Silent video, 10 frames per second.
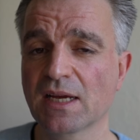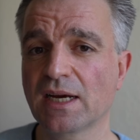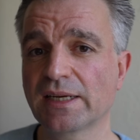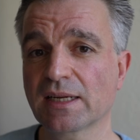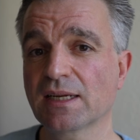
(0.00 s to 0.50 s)

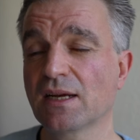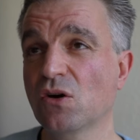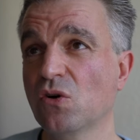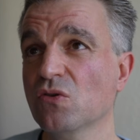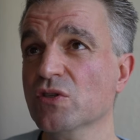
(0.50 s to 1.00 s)
and it
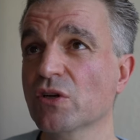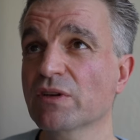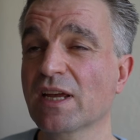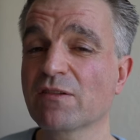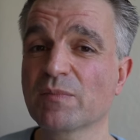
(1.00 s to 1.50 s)
also
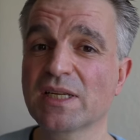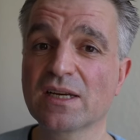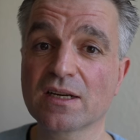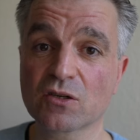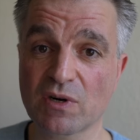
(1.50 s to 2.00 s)
gave me
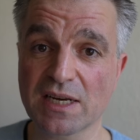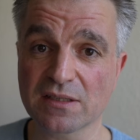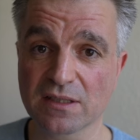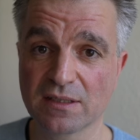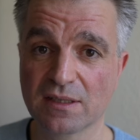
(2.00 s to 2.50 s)
a grant